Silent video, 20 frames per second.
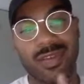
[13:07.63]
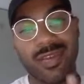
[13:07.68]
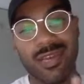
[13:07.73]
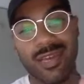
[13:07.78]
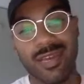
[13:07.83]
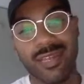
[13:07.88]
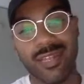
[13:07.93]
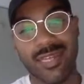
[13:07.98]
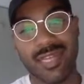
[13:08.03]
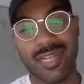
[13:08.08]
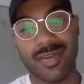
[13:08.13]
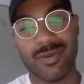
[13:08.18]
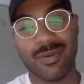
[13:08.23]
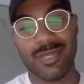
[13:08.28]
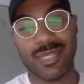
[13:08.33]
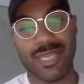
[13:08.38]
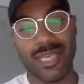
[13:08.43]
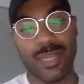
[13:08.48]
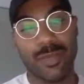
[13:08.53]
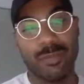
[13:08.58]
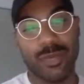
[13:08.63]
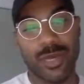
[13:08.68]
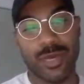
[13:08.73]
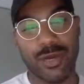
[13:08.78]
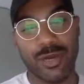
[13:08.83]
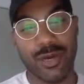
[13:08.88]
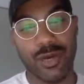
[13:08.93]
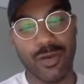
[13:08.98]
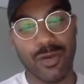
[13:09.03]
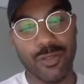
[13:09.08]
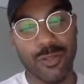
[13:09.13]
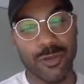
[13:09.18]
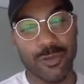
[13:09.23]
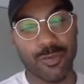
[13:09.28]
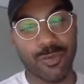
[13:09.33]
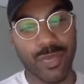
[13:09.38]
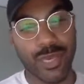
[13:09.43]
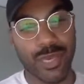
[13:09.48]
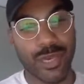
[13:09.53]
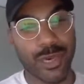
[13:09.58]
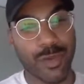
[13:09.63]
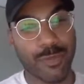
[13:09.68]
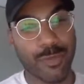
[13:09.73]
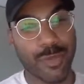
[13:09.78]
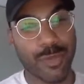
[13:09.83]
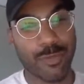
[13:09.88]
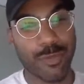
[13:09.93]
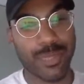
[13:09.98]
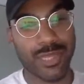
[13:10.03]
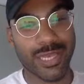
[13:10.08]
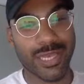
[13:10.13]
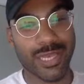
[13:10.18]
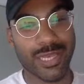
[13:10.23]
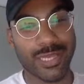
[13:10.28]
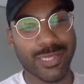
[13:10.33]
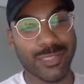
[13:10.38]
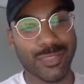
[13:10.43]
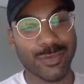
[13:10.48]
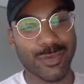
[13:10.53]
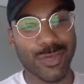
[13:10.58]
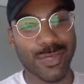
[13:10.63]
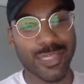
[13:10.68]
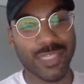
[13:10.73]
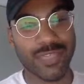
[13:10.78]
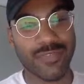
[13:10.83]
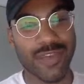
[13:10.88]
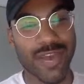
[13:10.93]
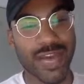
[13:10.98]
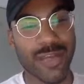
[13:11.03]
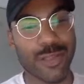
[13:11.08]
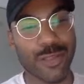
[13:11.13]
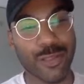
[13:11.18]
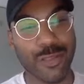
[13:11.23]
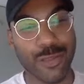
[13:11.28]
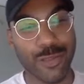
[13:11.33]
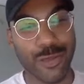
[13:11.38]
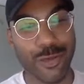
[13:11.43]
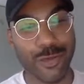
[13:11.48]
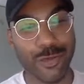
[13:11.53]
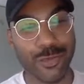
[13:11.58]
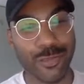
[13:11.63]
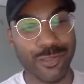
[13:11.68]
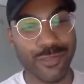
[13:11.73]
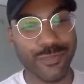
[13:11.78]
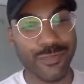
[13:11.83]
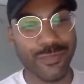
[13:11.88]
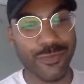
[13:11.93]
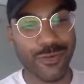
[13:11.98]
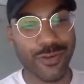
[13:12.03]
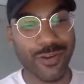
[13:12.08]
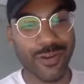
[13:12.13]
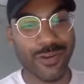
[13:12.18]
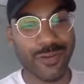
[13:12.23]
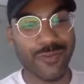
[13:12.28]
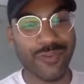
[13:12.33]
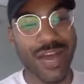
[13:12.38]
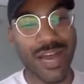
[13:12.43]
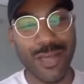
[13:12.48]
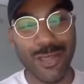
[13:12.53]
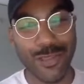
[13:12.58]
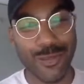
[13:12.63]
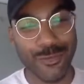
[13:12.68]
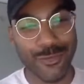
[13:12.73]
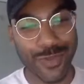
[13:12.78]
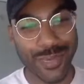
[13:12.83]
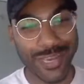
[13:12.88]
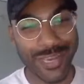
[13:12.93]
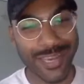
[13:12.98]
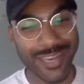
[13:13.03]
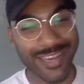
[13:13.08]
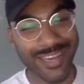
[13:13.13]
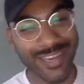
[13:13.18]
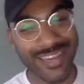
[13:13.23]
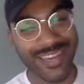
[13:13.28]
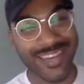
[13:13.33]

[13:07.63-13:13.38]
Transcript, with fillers: Yeah. And I would email all their PR people and get into all these fashion shows for Fashion Week.